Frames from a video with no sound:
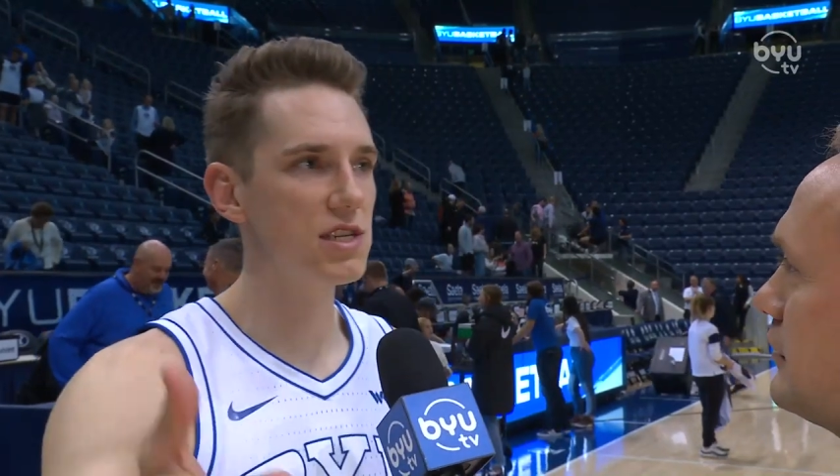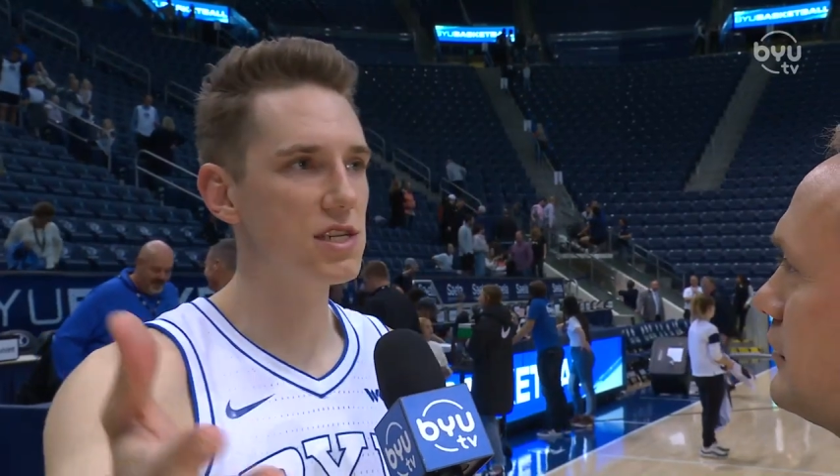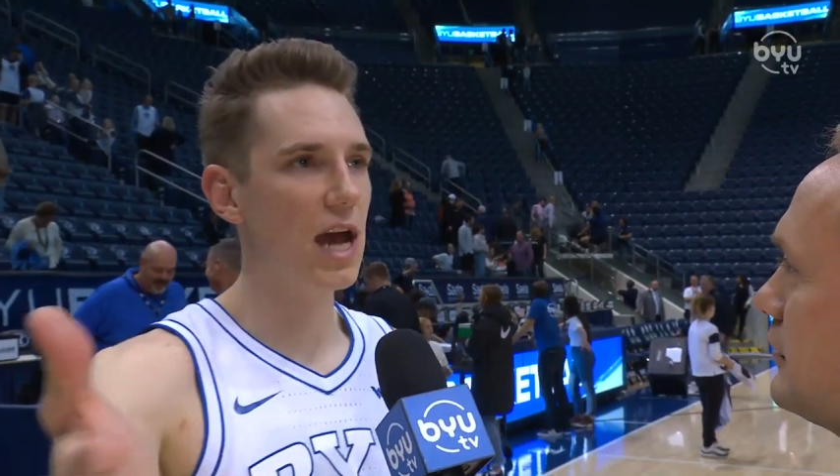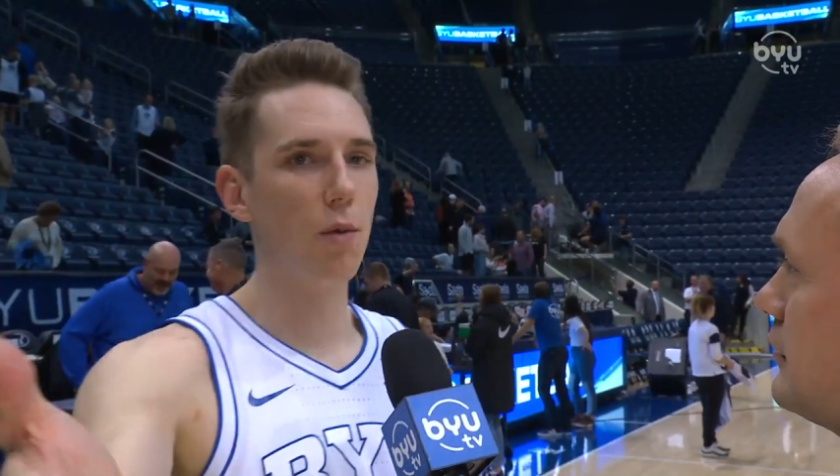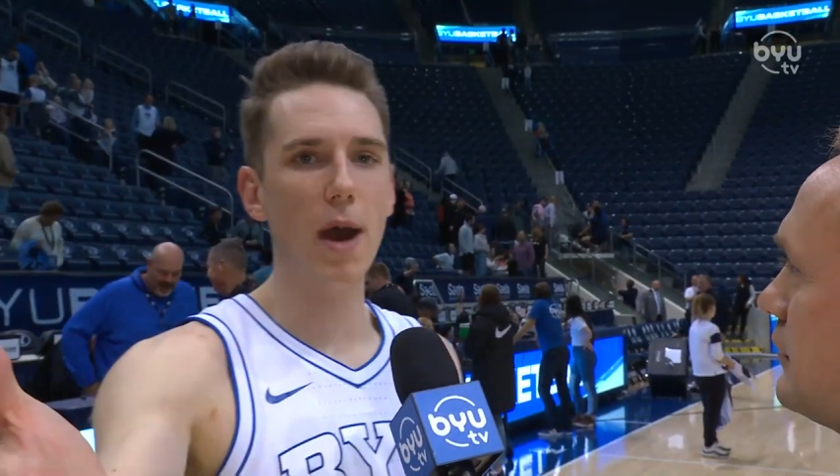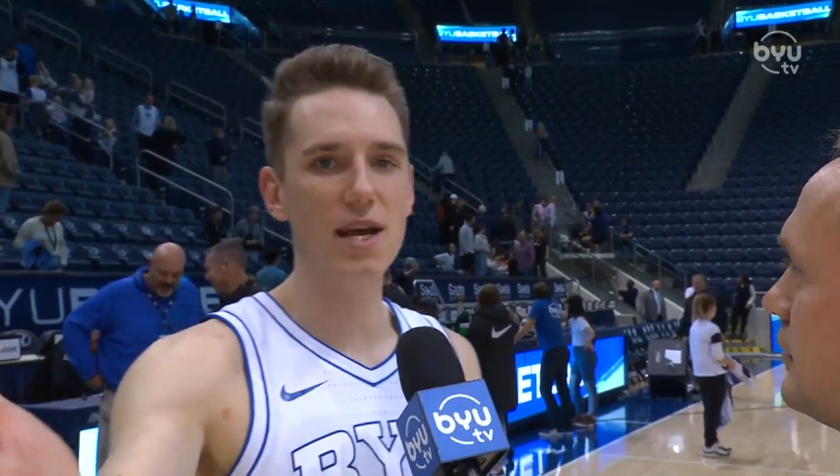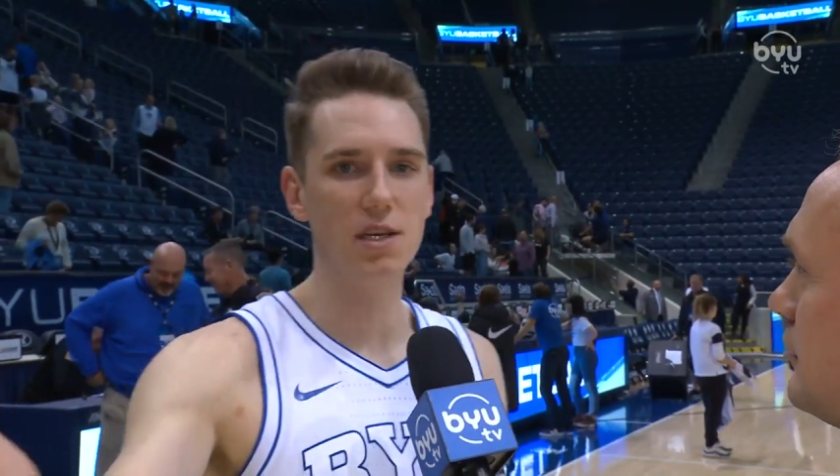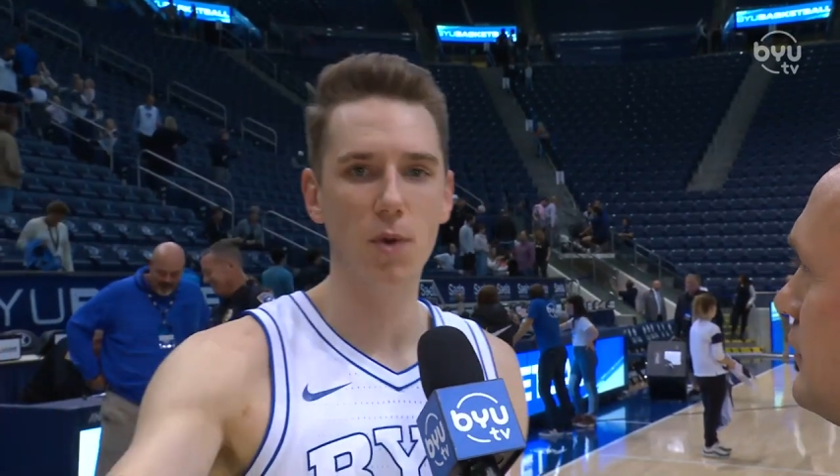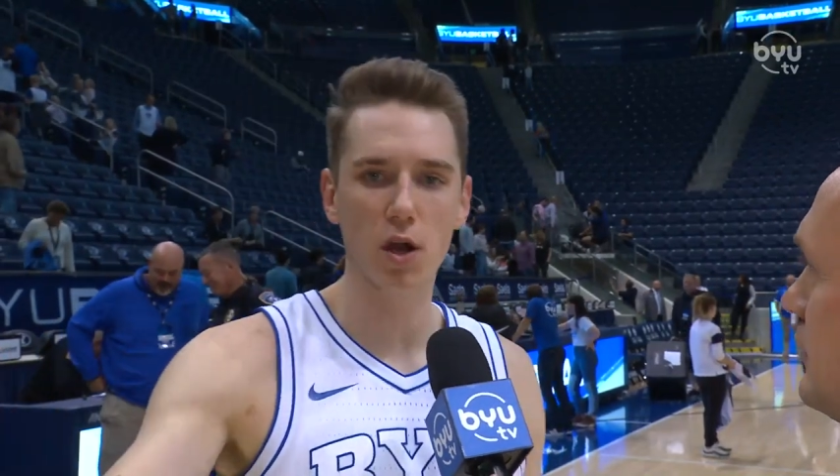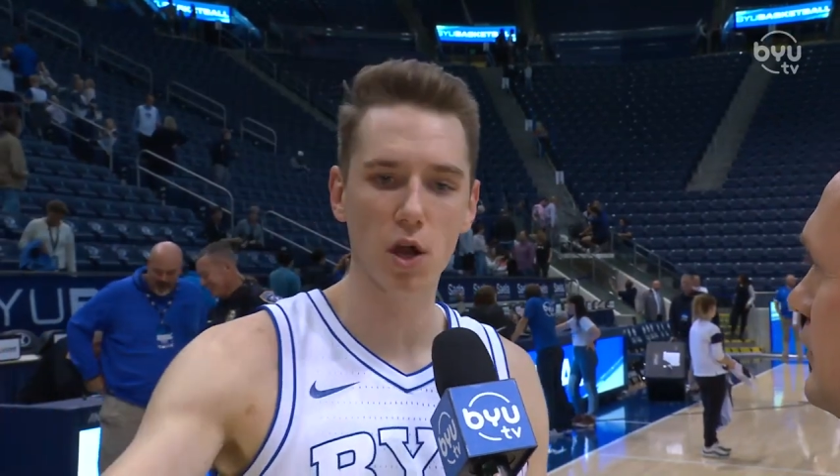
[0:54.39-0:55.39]
This is how
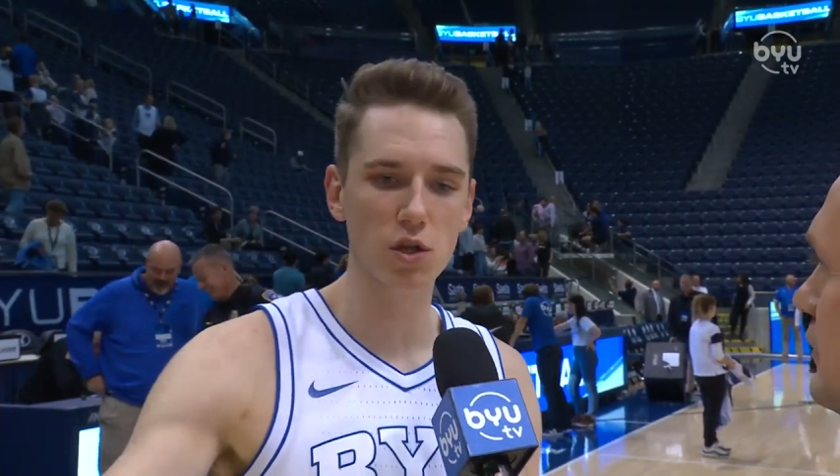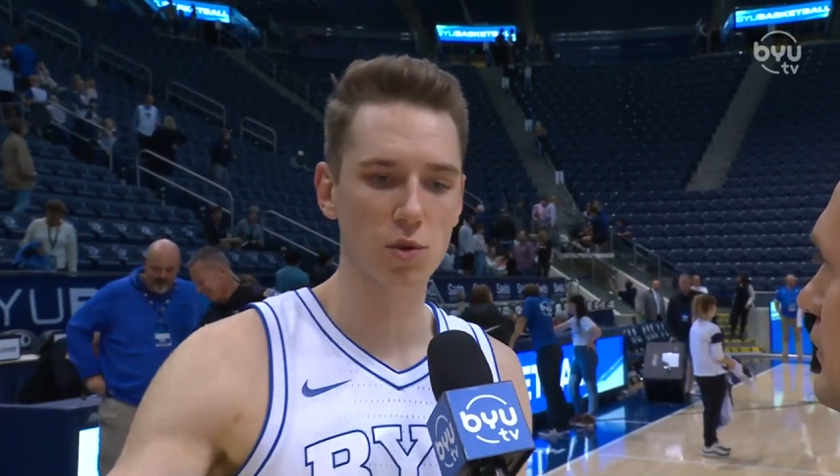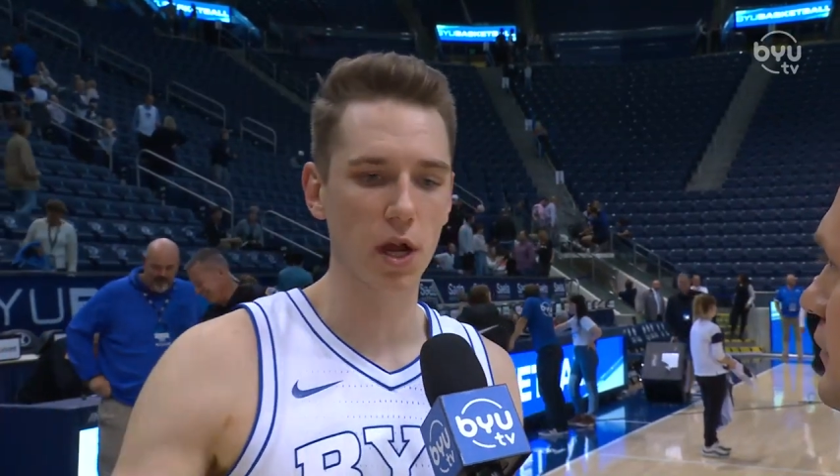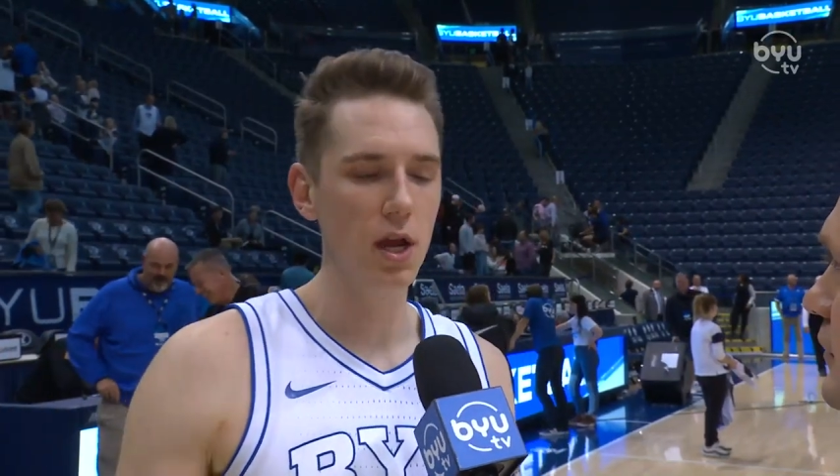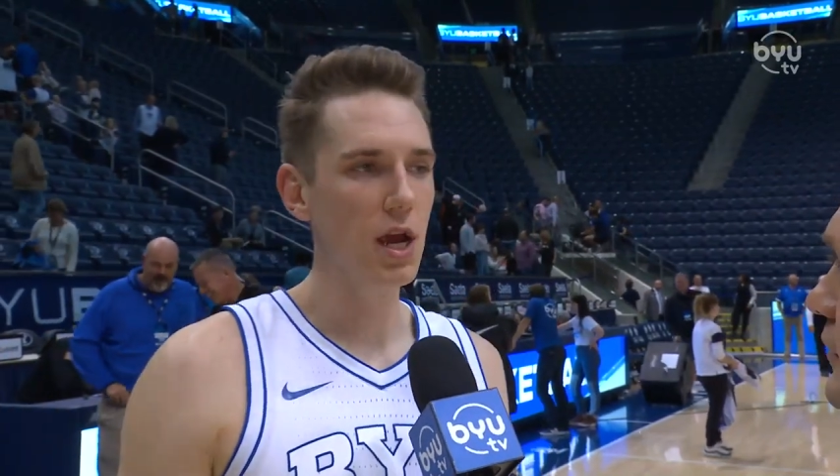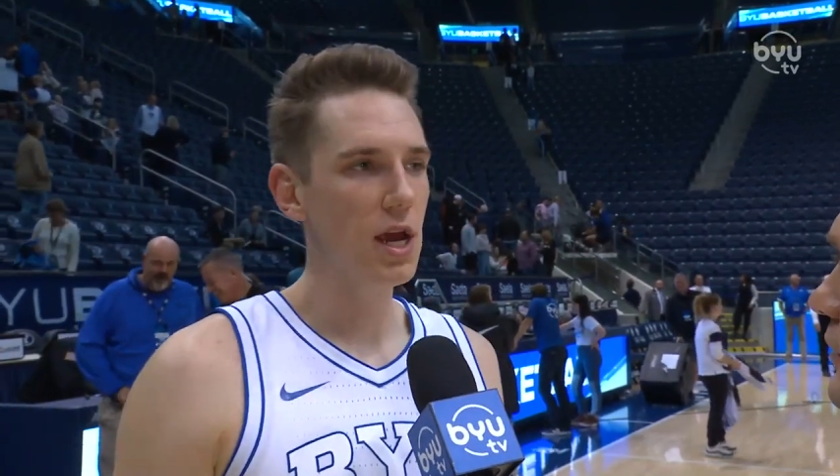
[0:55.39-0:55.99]
basketball goes where